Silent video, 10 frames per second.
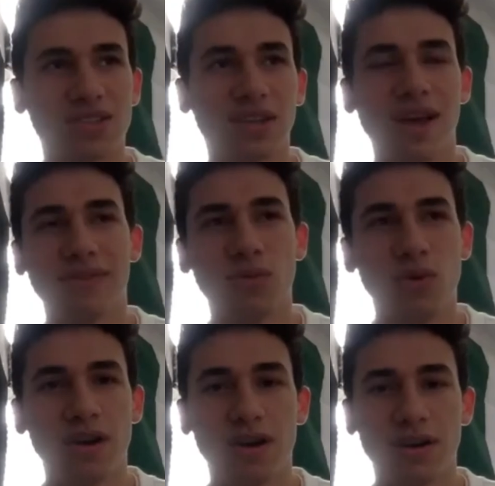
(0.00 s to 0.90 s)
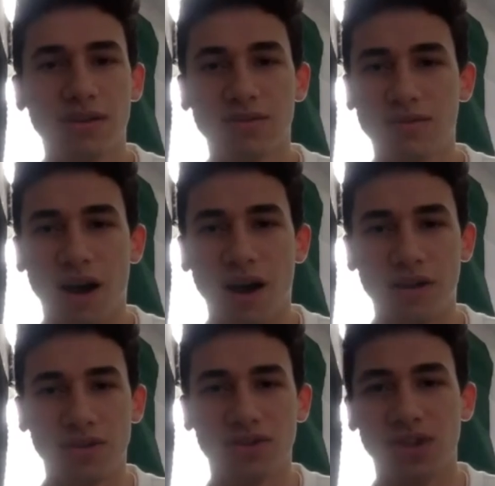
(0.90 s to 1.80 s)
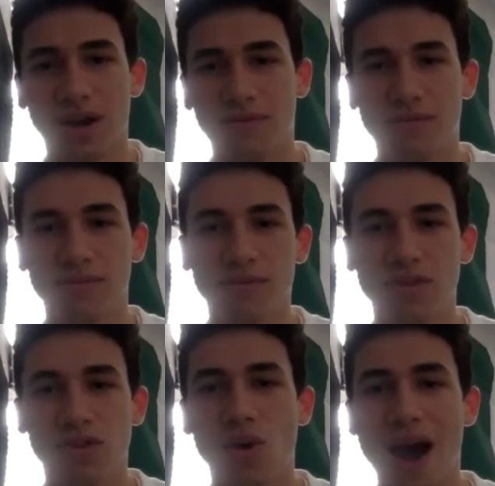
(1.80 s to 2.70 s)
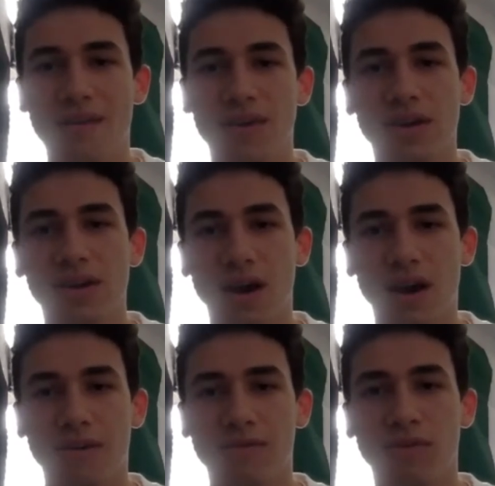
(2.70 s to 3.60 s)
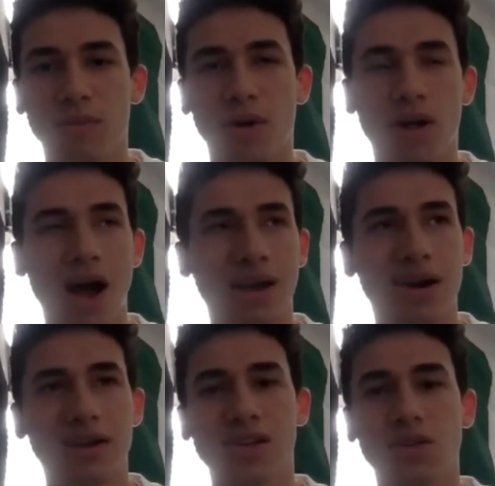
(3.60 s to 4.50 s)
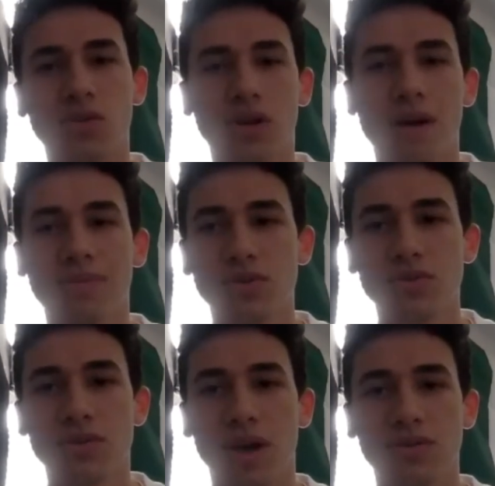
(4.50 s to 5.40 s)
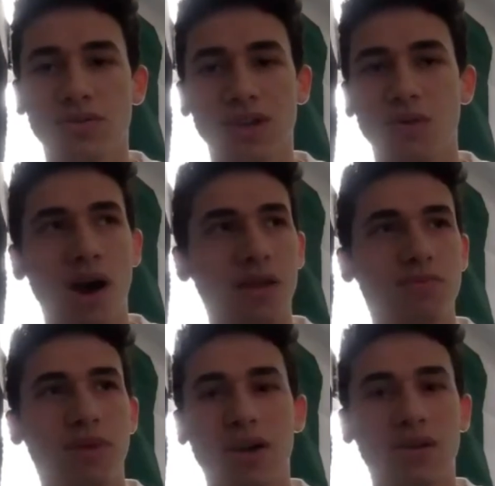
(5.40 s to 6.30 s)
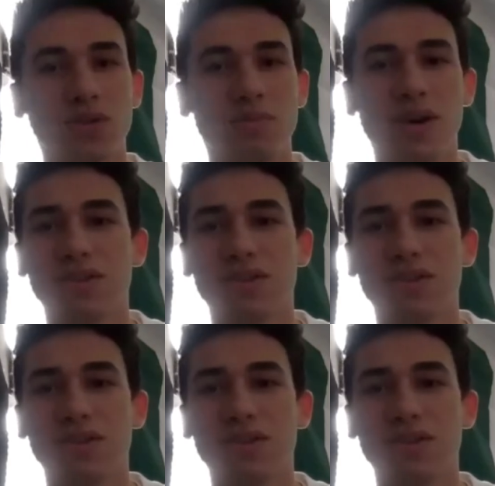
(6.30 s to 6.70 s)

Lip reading: left winger yourself, do you have any football icons that you look up to that you say, "Wow, this player is amazing"?